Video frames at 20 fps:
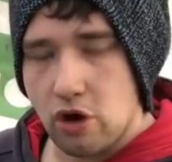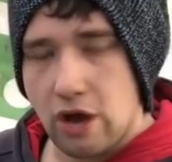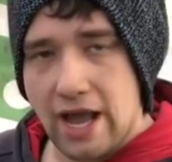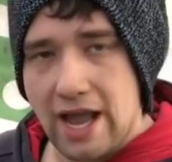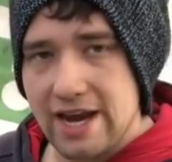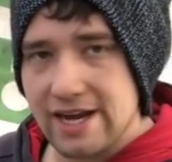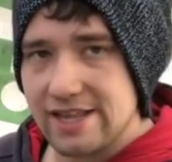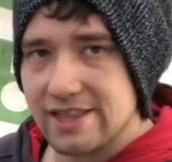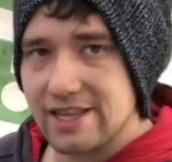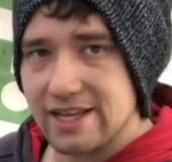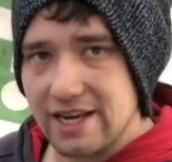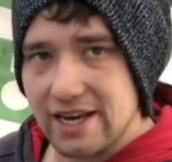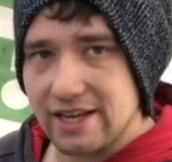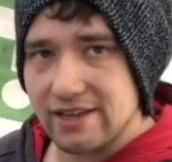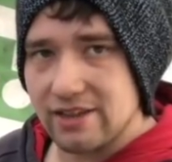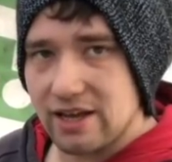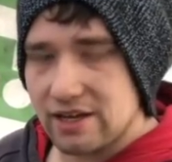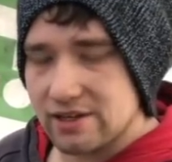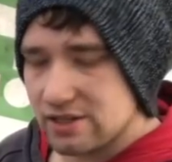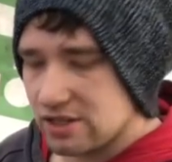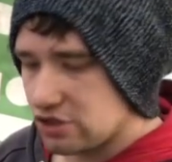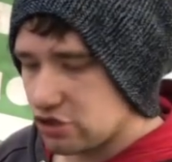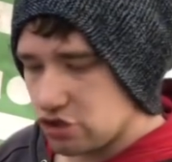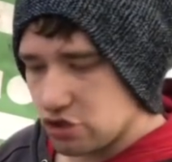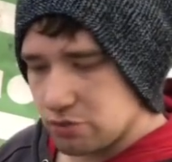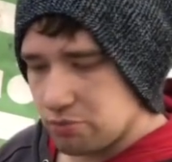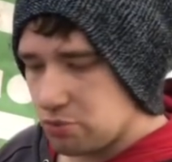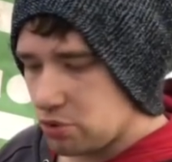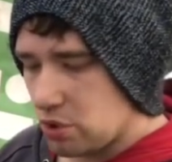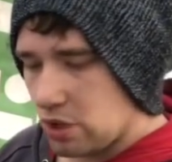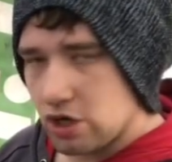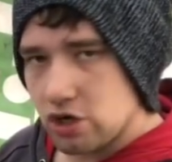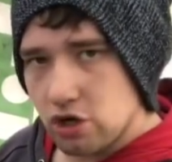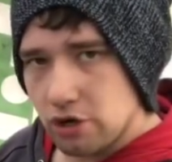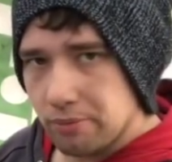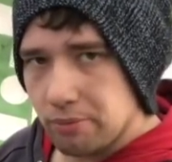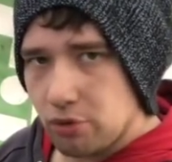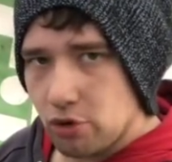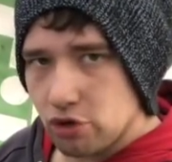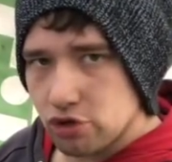or anything like that, it's just pure
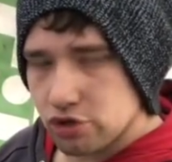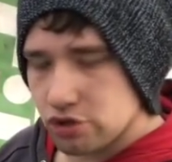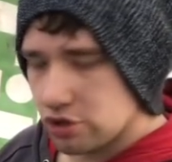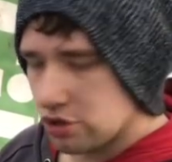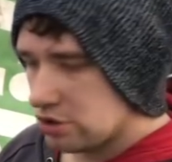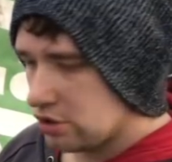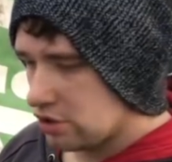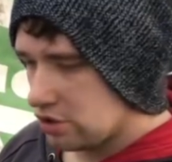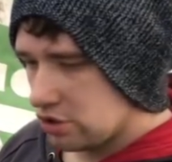compost,